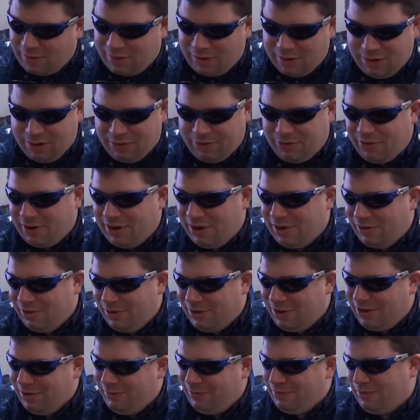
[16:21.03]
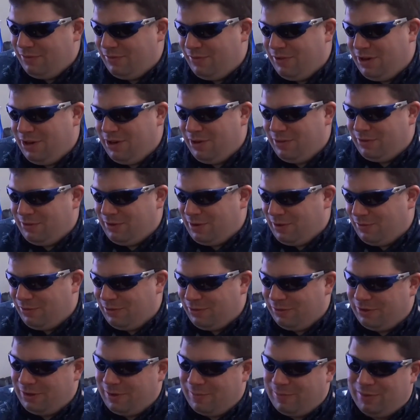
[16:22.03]
There I go again with the videos
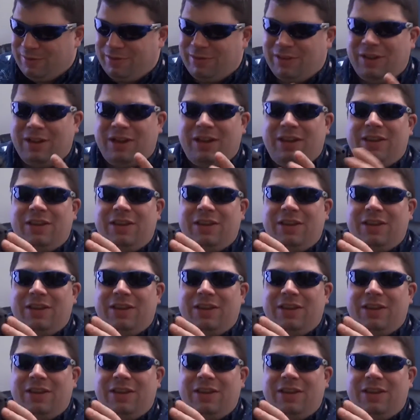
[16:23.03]
after supper thing,